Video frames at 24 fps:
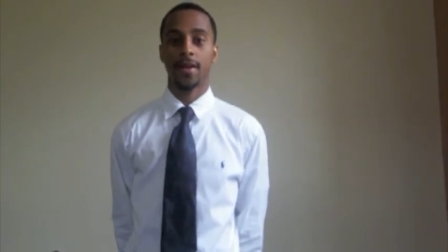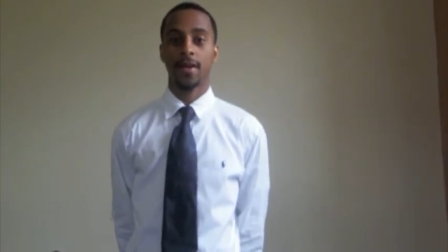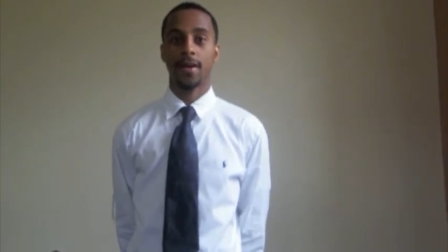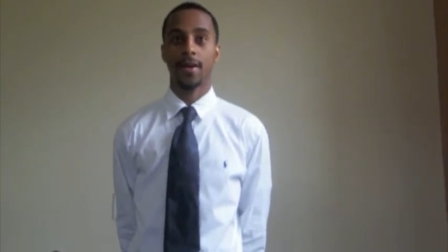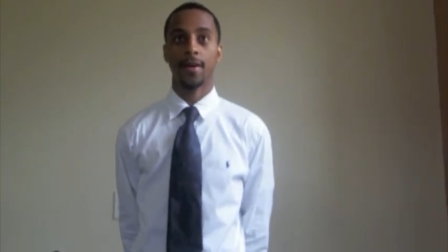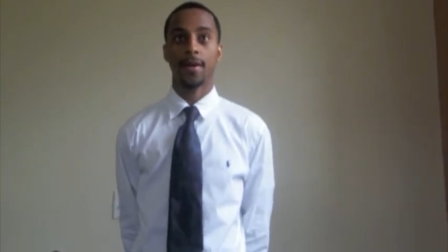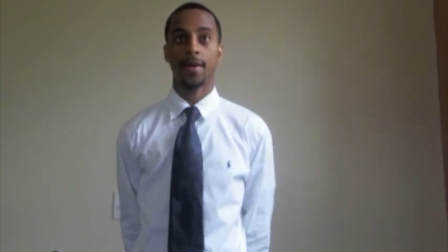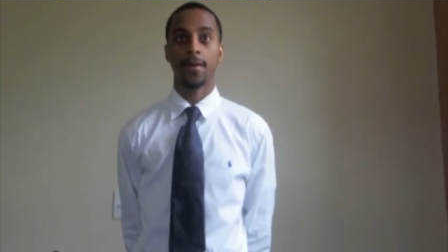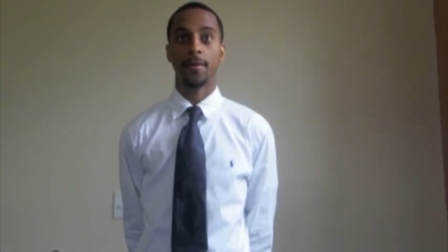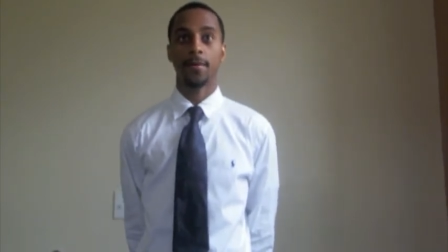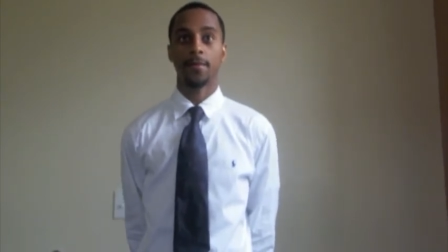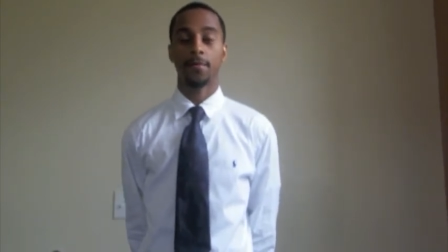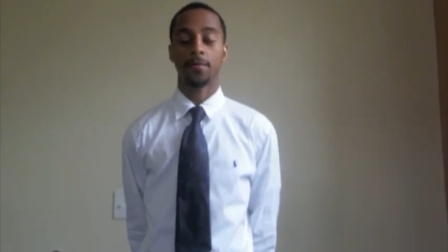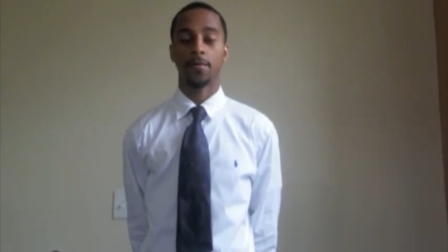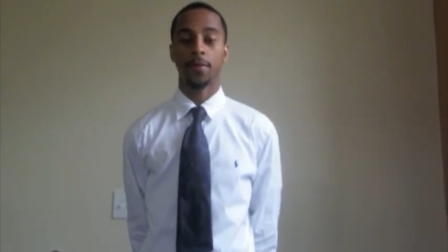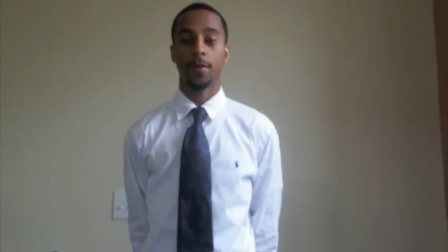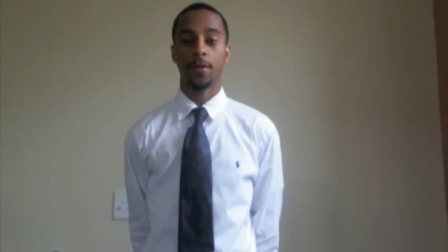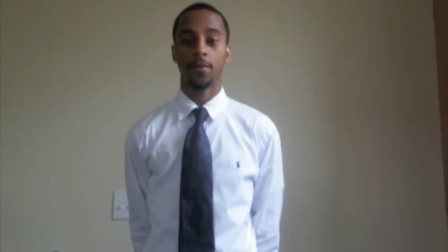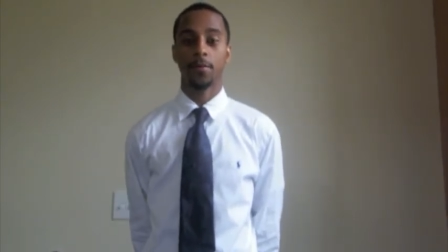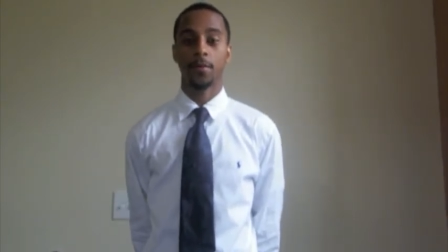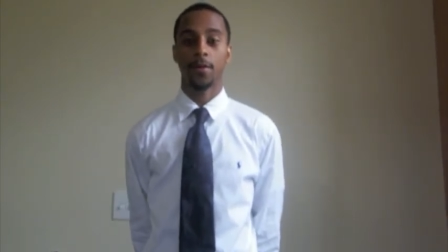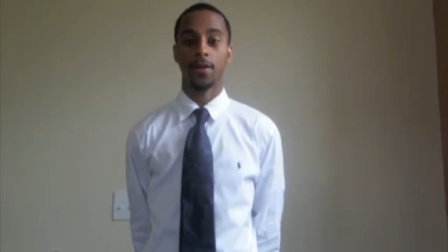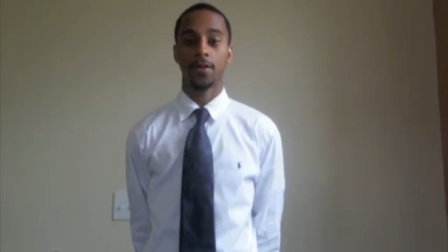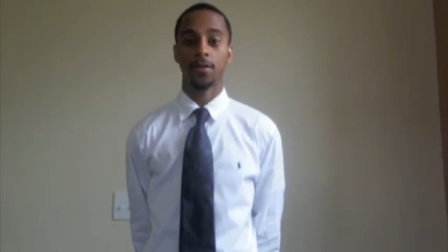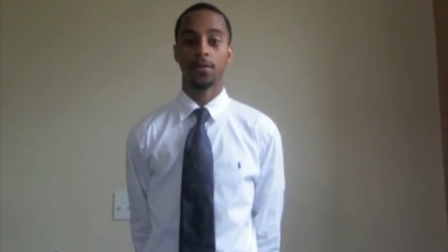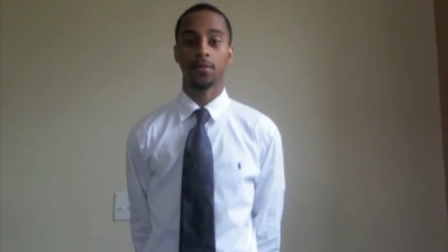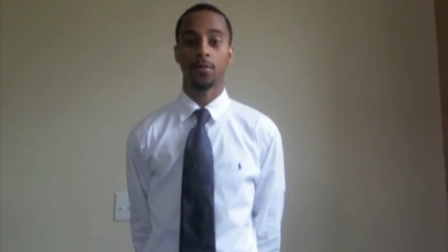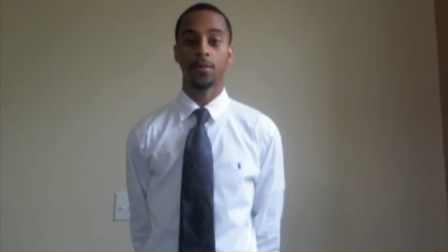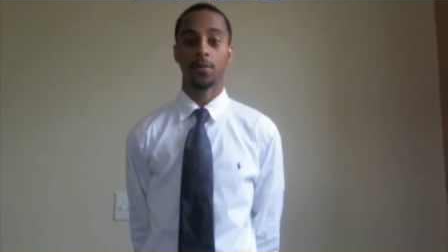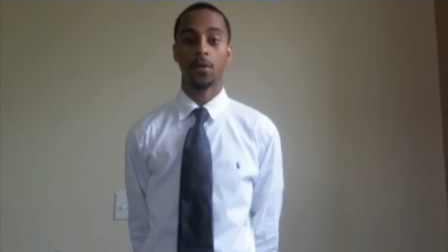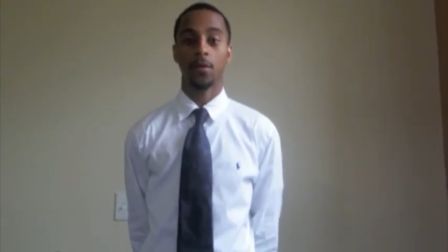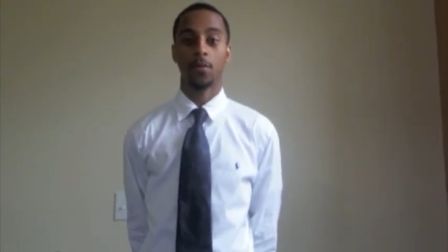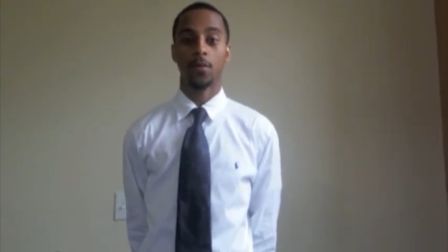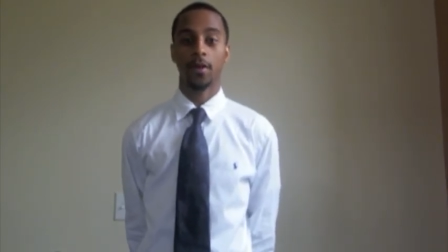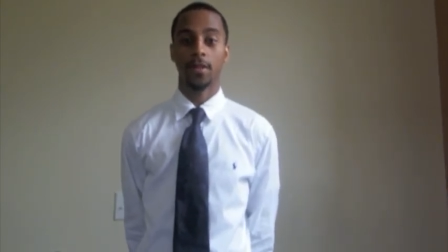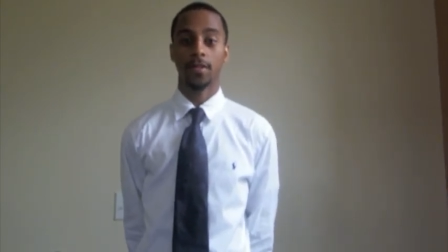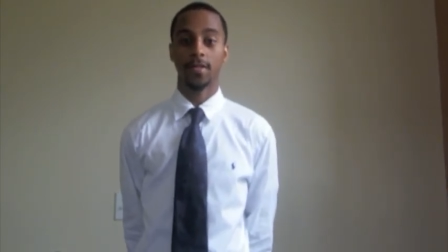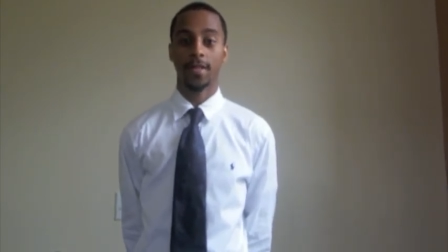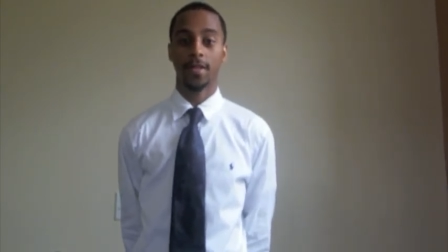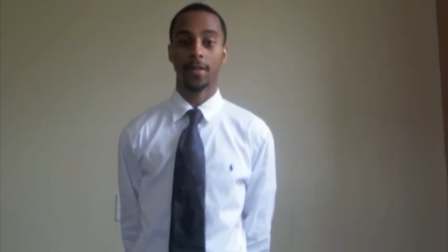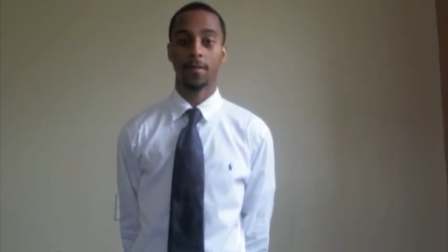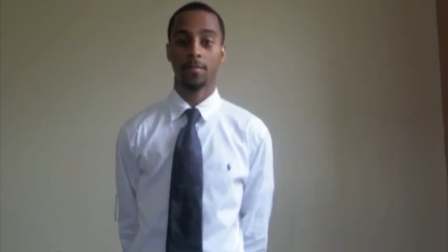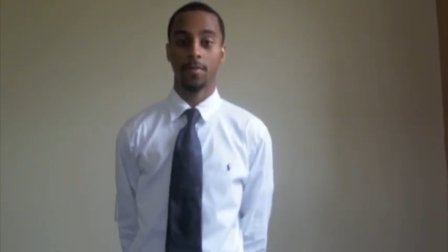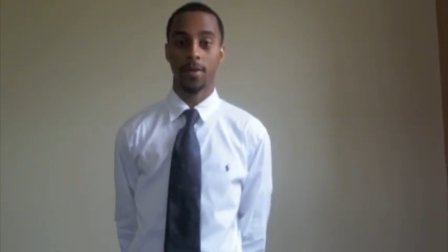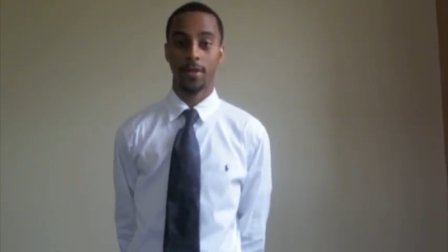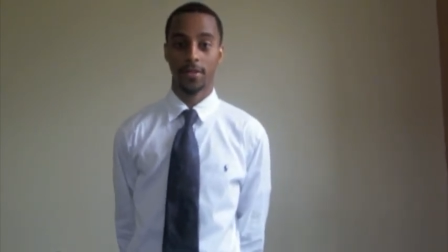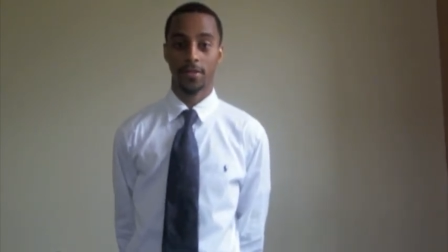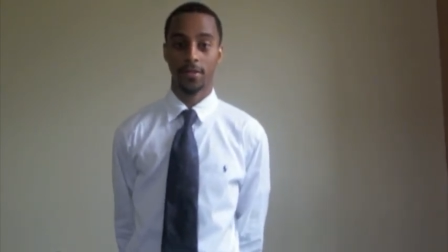Um, pretty much we're going to want to
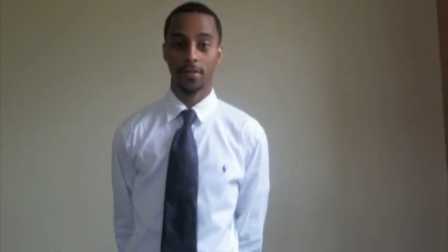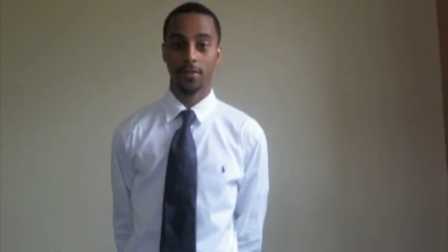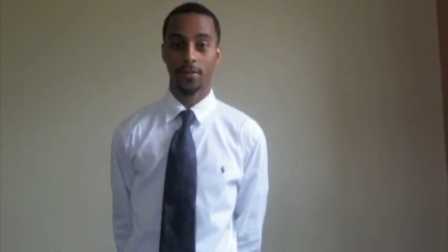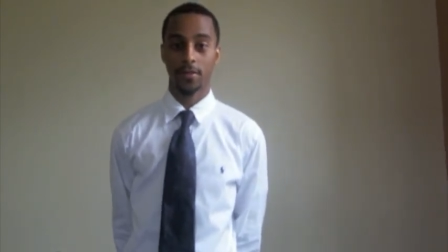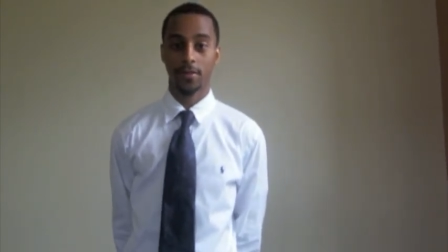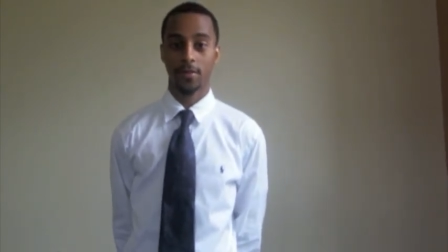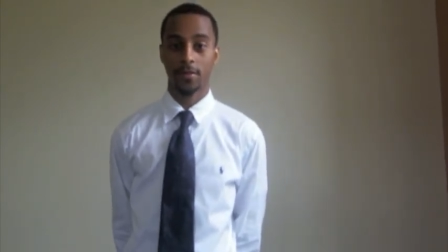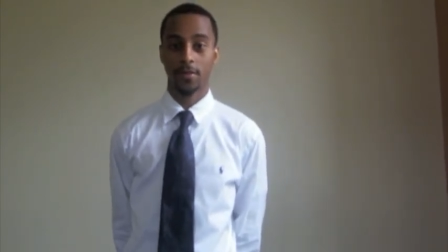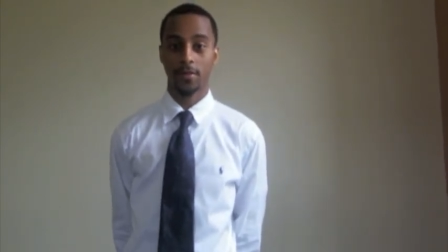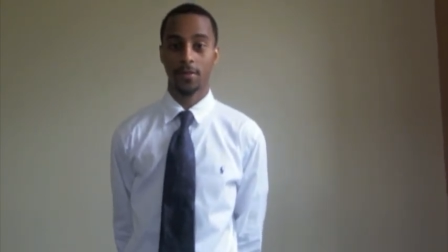take a picture